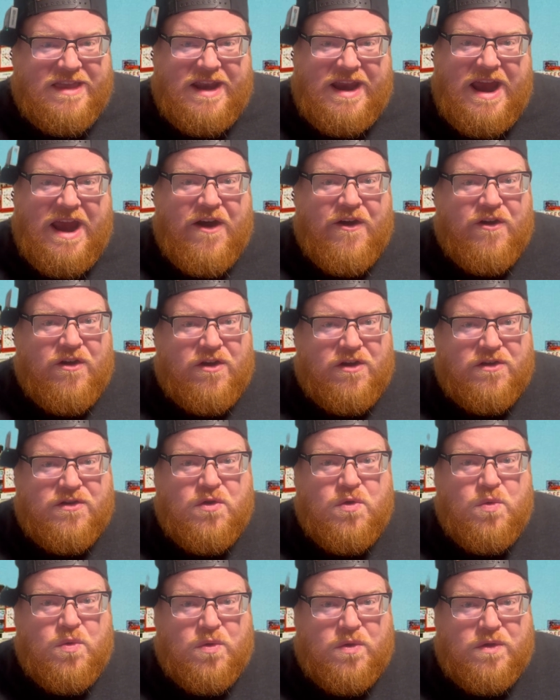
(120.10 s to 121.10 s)
an era of
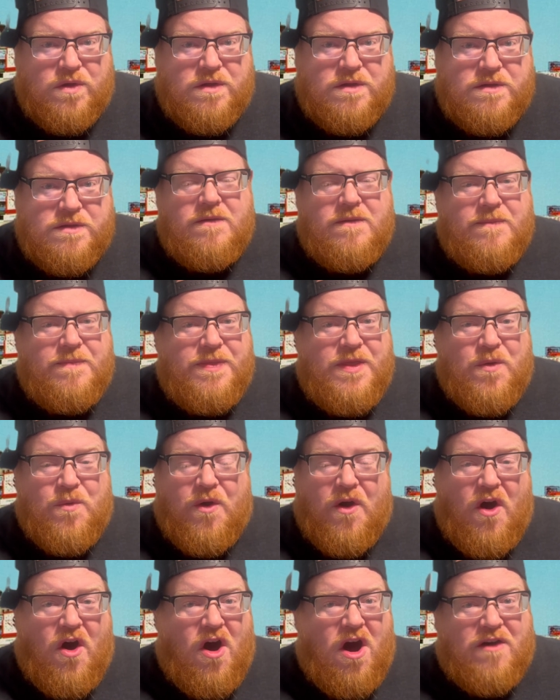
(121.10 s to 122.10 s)
cool. There
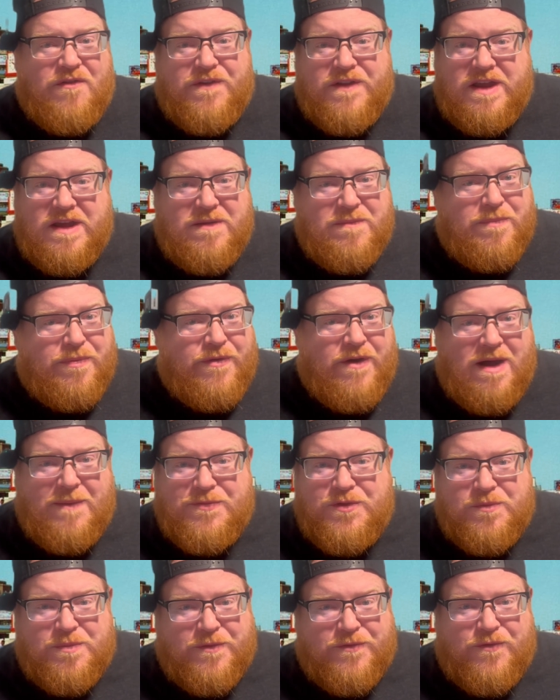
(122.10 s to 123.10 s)
were often
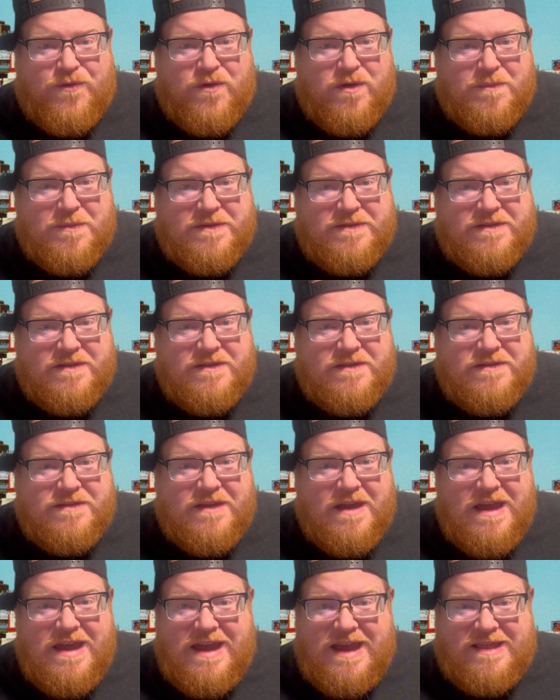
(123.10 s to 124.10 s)
impromptu performances
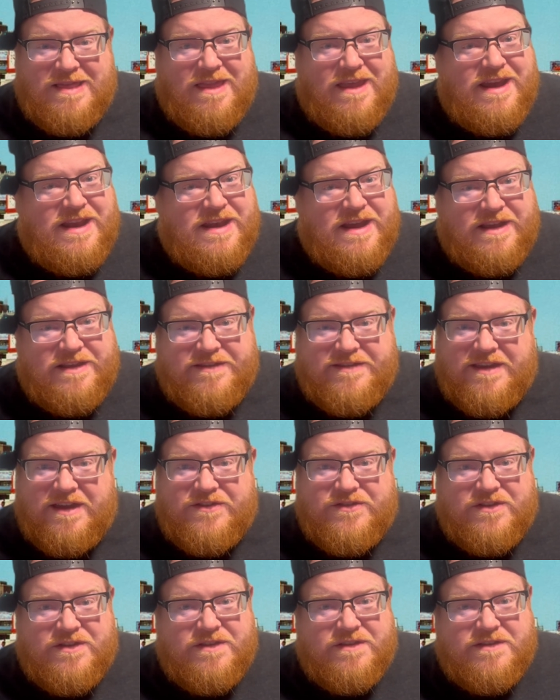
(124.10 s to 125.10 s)
and late night
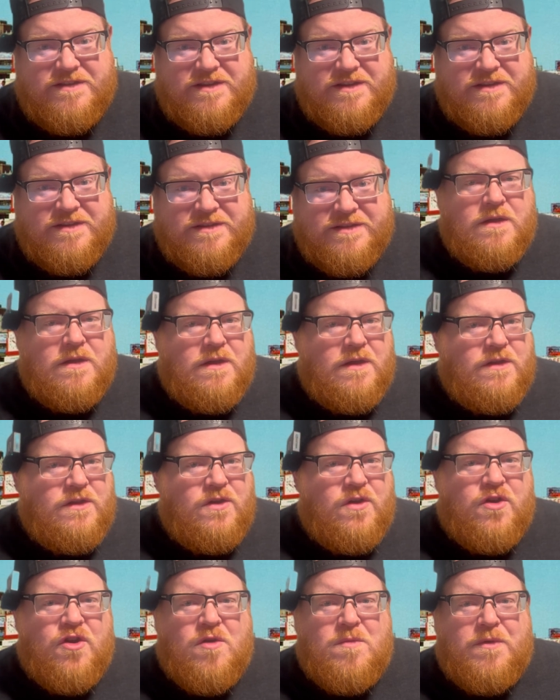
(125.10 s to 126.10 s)
sessions.
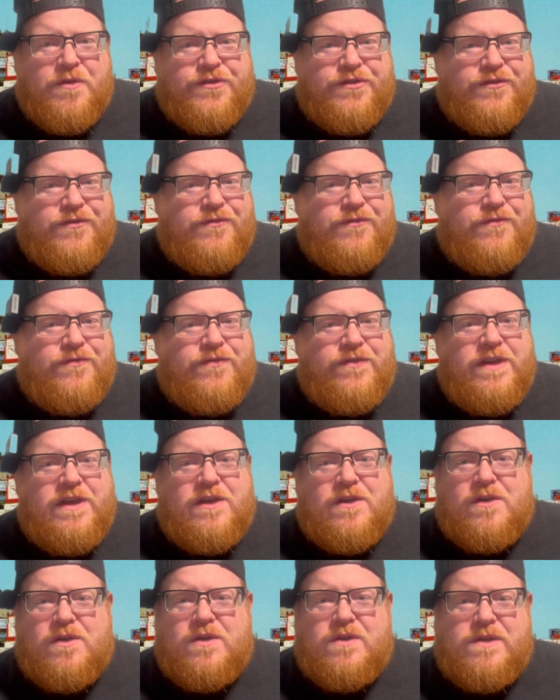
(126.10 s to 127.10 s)
You could almost
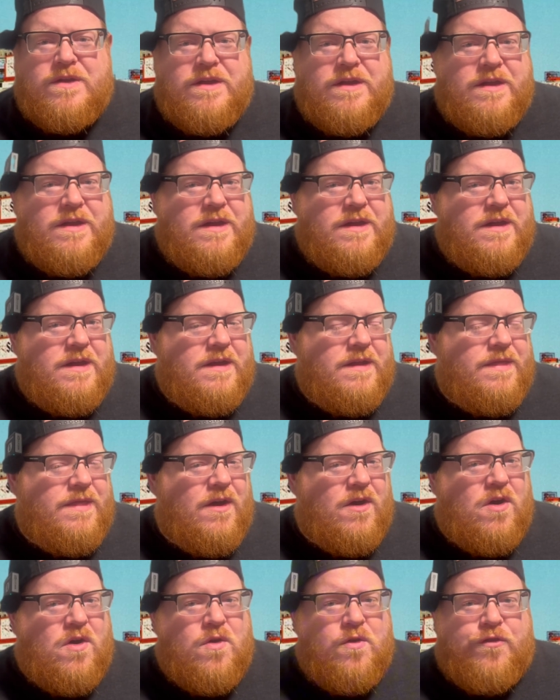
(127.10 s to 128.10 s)
feel
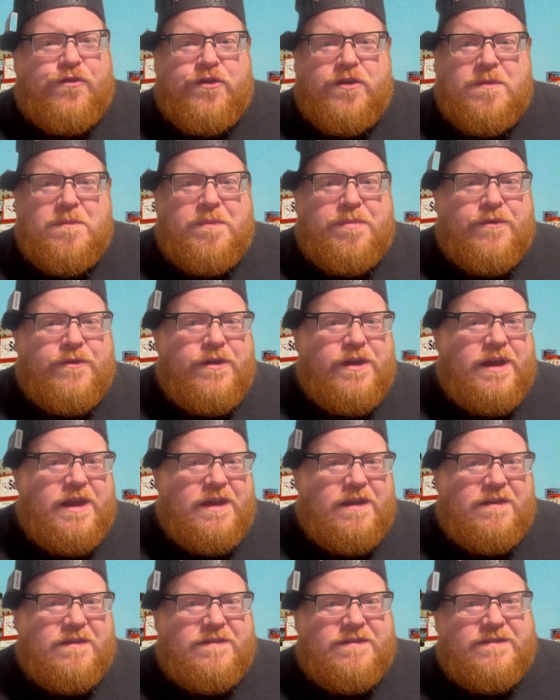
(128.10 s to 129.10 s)
the ocean
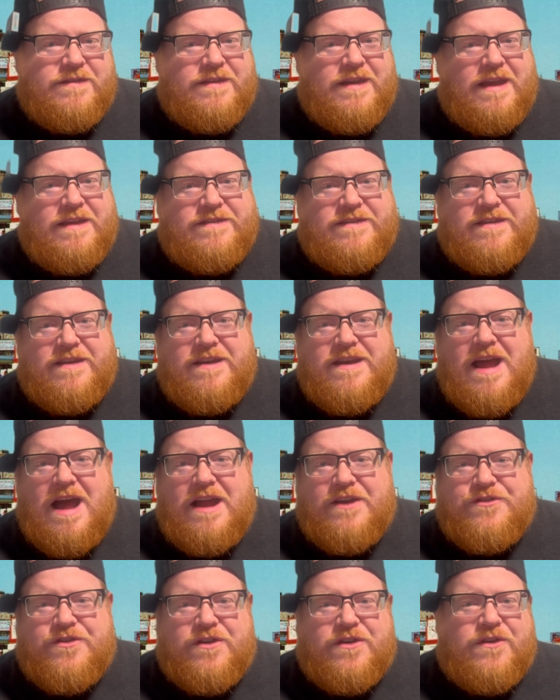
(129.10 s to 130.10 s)
breeze as
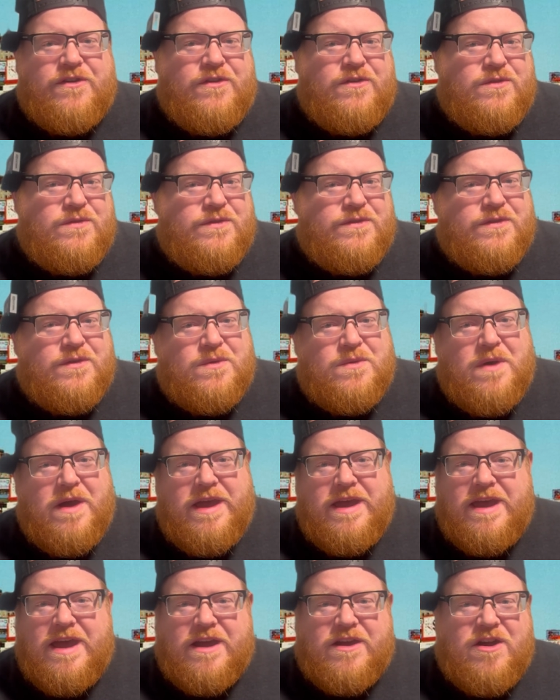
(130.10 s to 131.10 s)
Sinatra croons
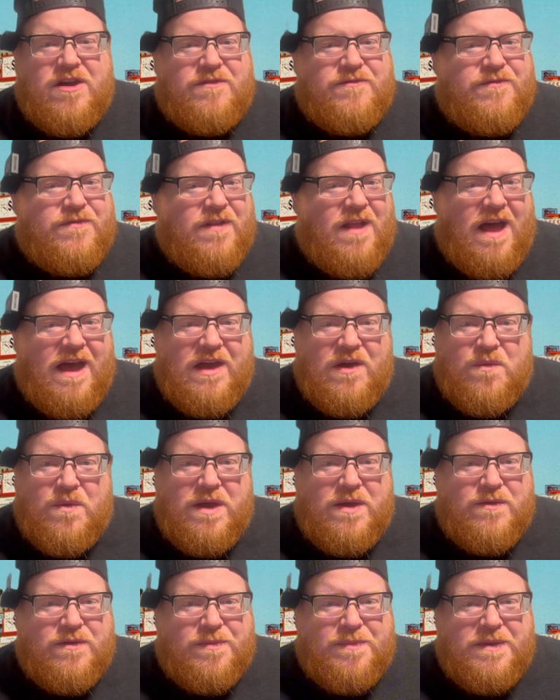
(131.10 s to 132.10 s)
away at "Come Fly
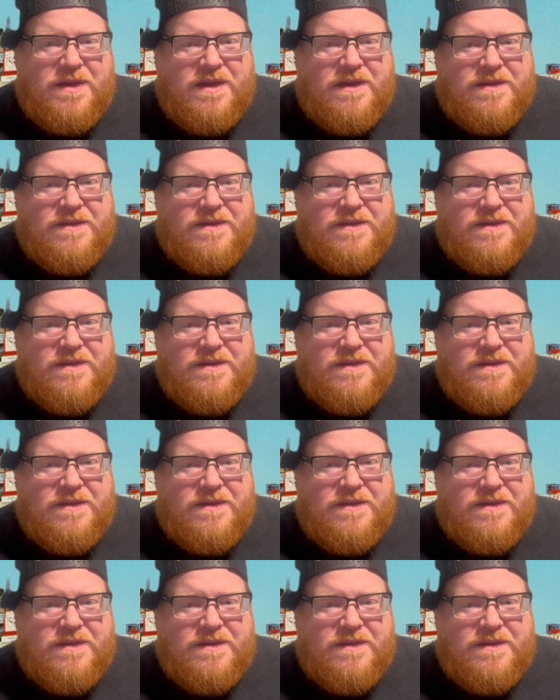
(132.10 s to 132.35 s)
Away With Me."